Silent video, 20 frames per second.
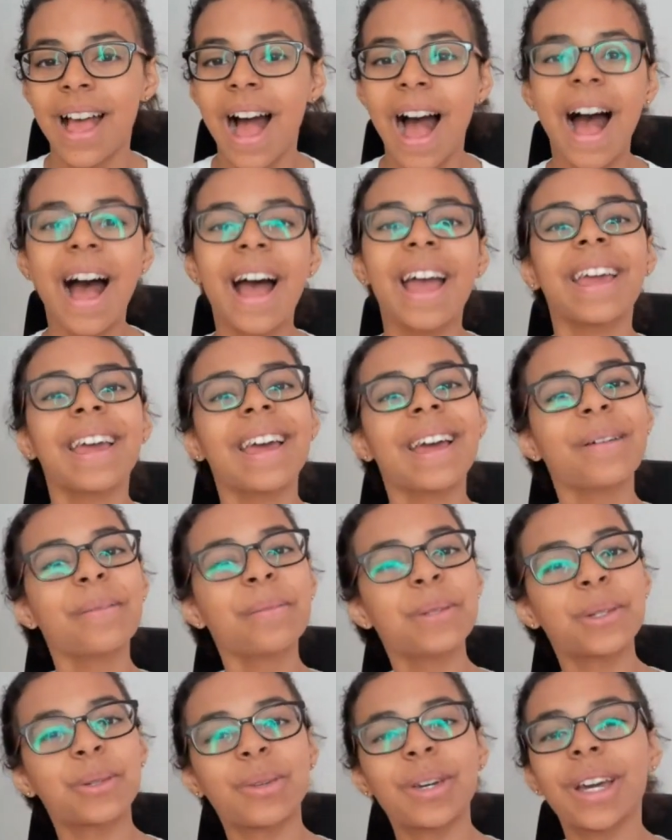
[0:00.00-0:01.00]
I
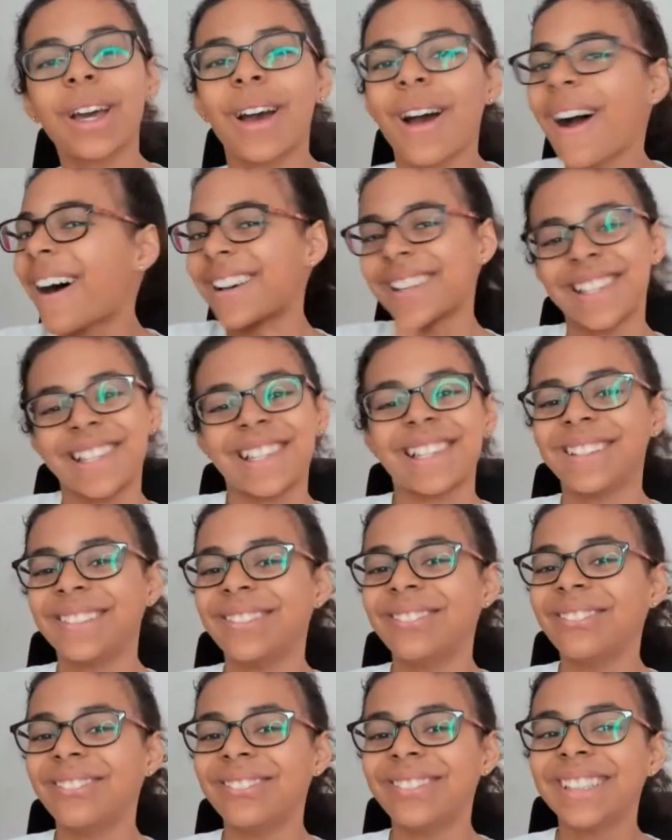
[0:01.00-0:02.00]
am doing
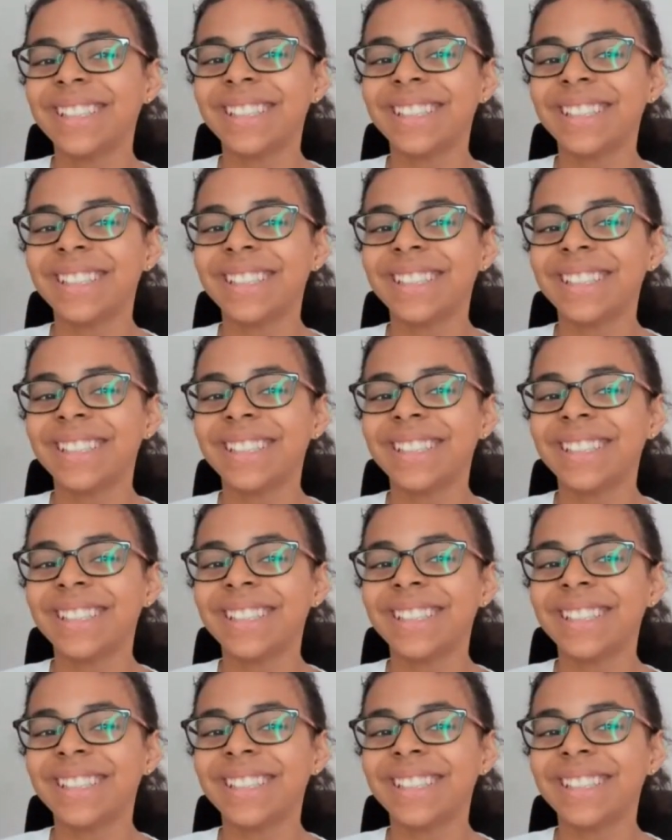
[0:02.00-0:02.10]
awesome.